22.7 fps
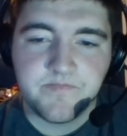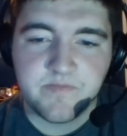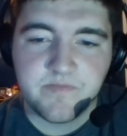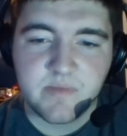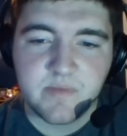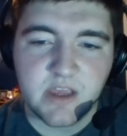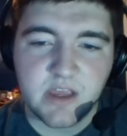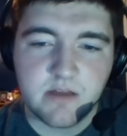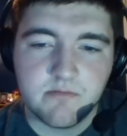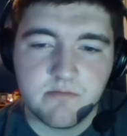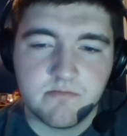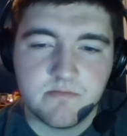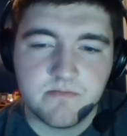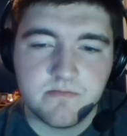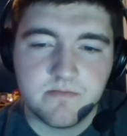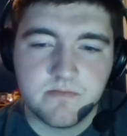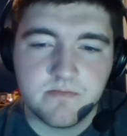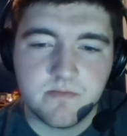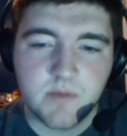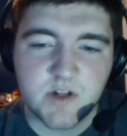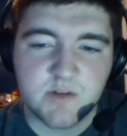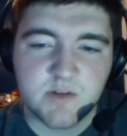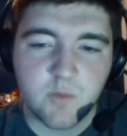and
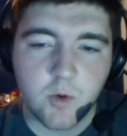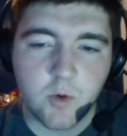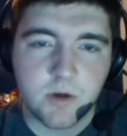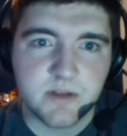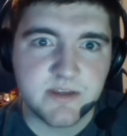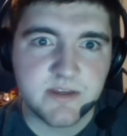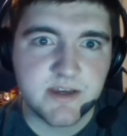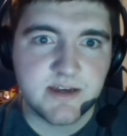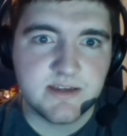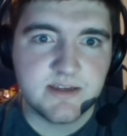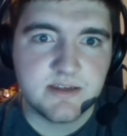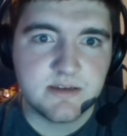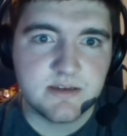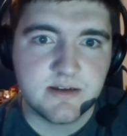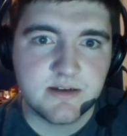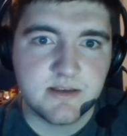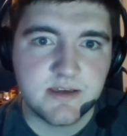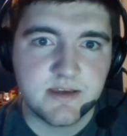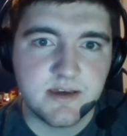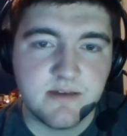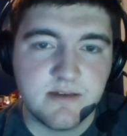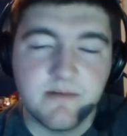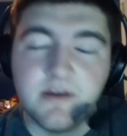much more concise,
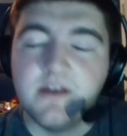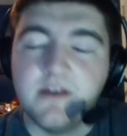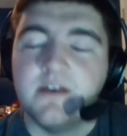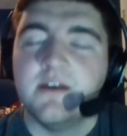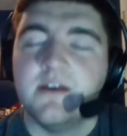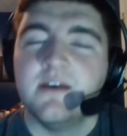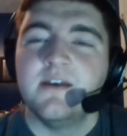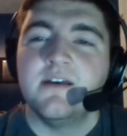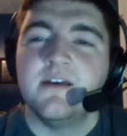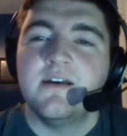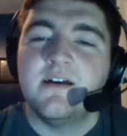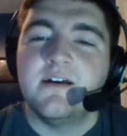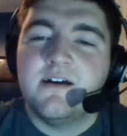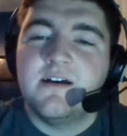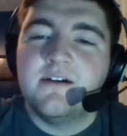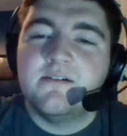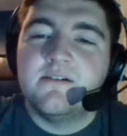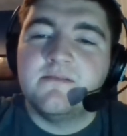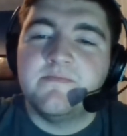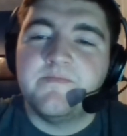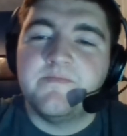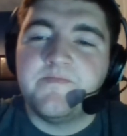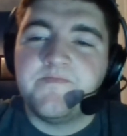I'd say.
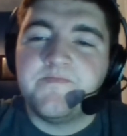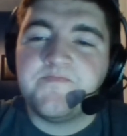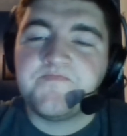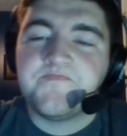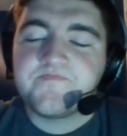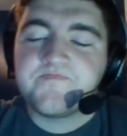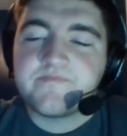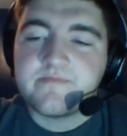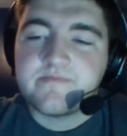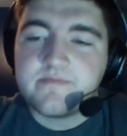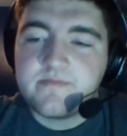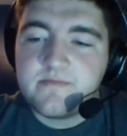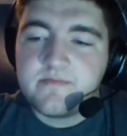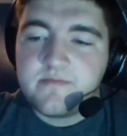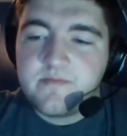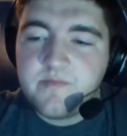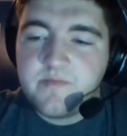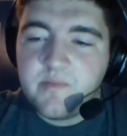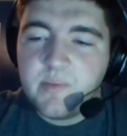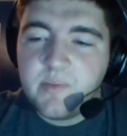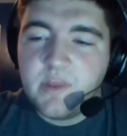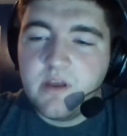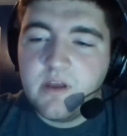
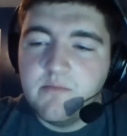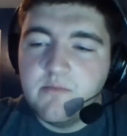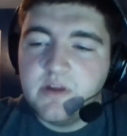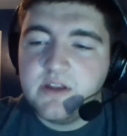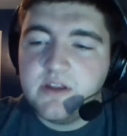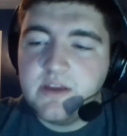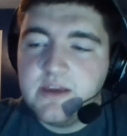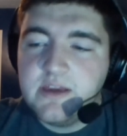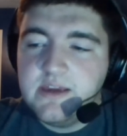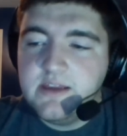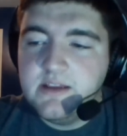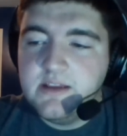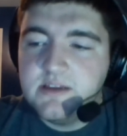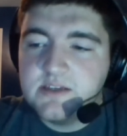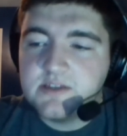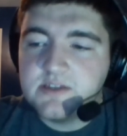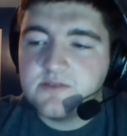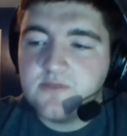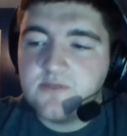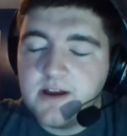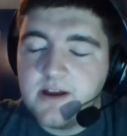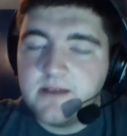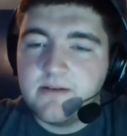But he
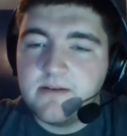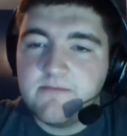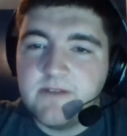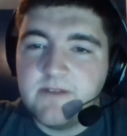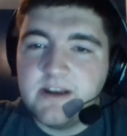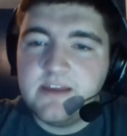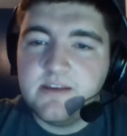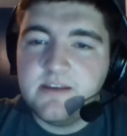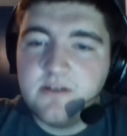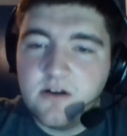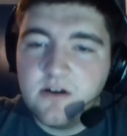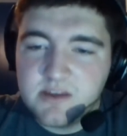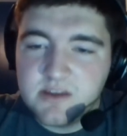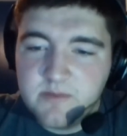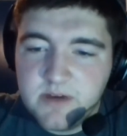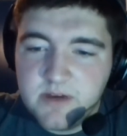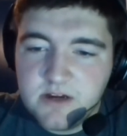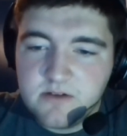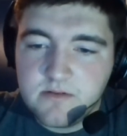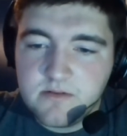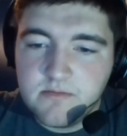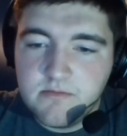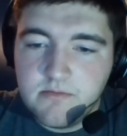described, when he talked
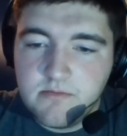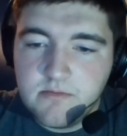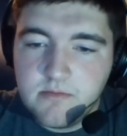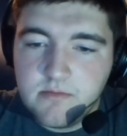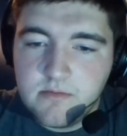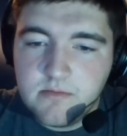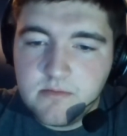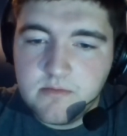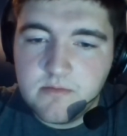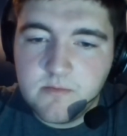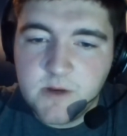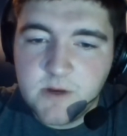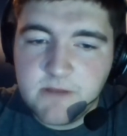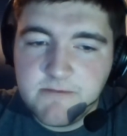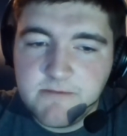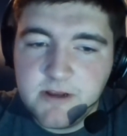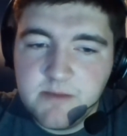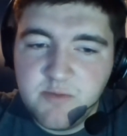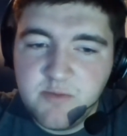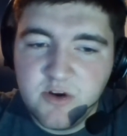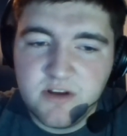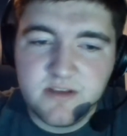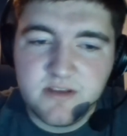about, when
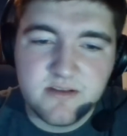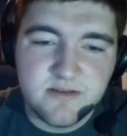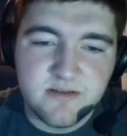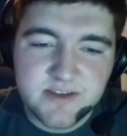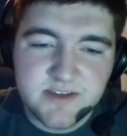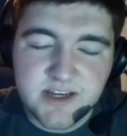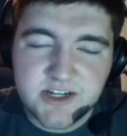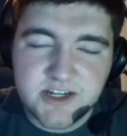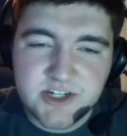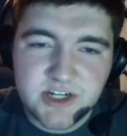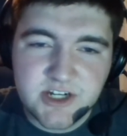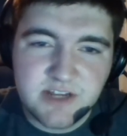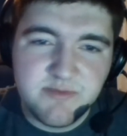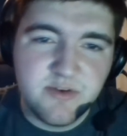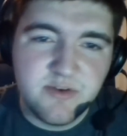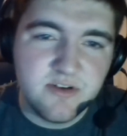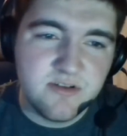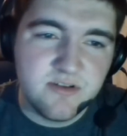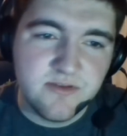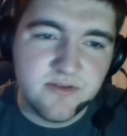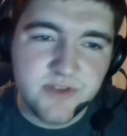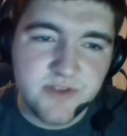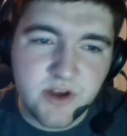he put in a little section, he put
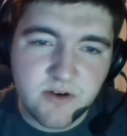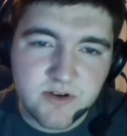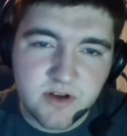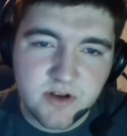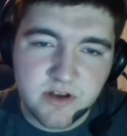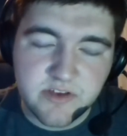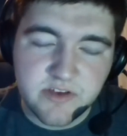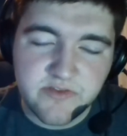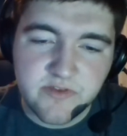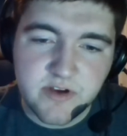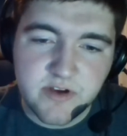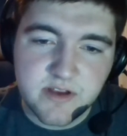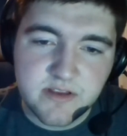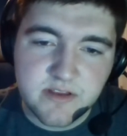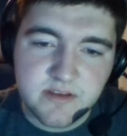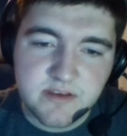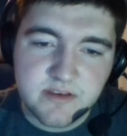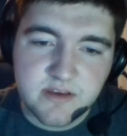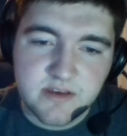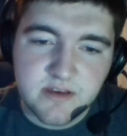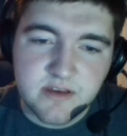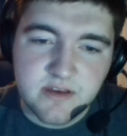a little note to all his friends,